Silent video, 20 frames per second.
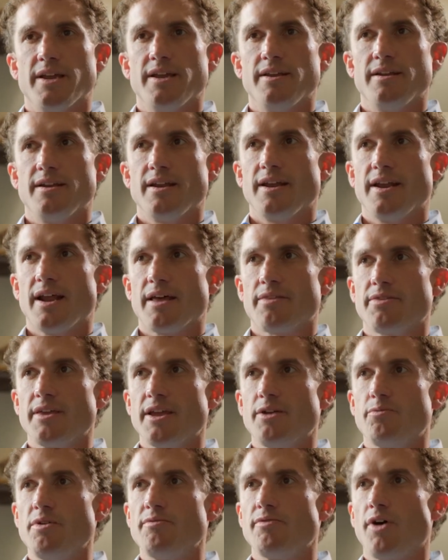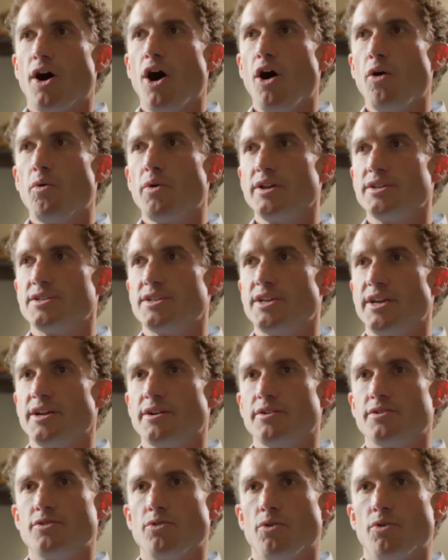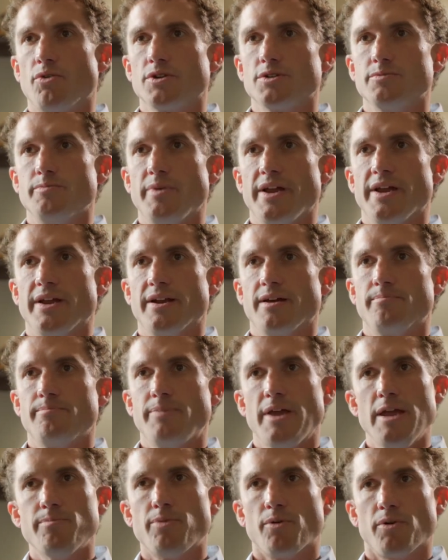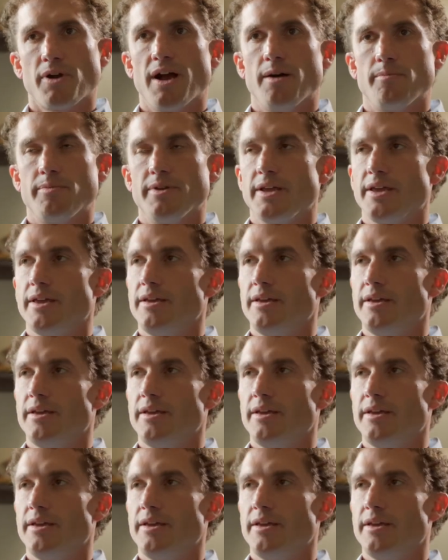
and I think we've always geared towards being a people company.